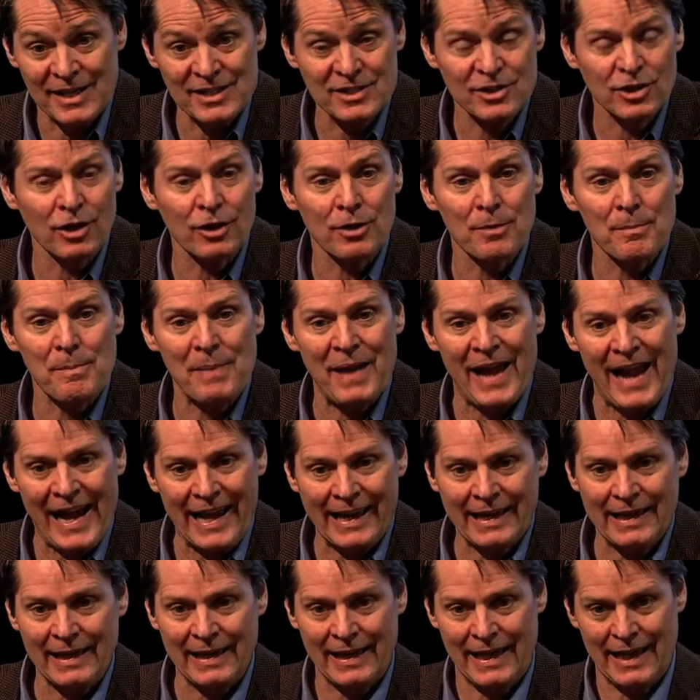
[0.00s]
I started
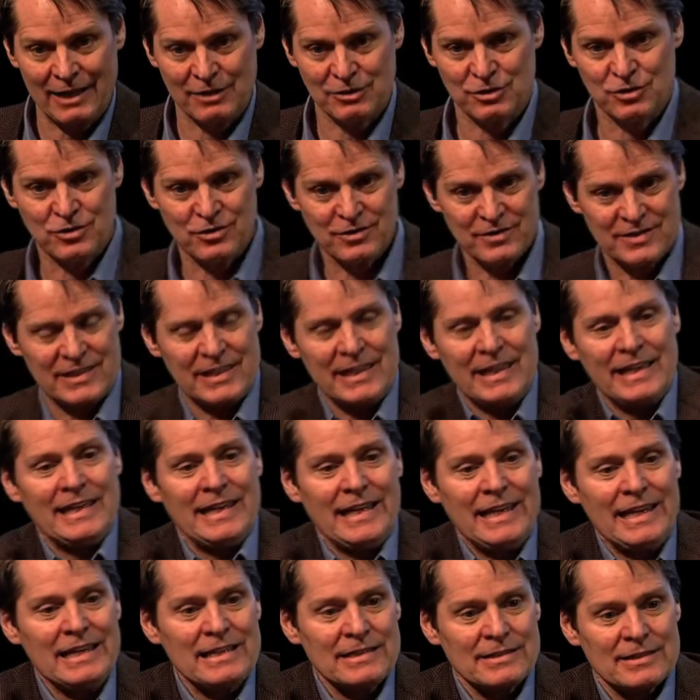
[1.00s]
packing extra
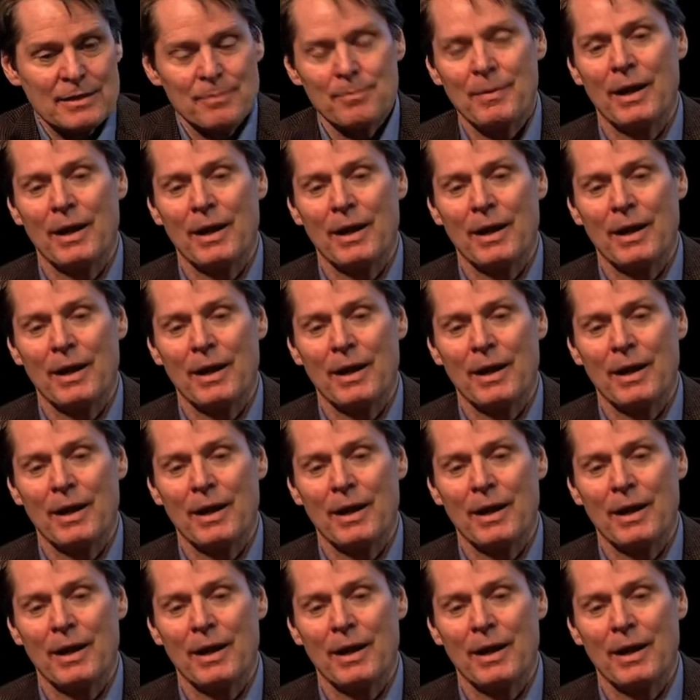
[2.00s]
CDs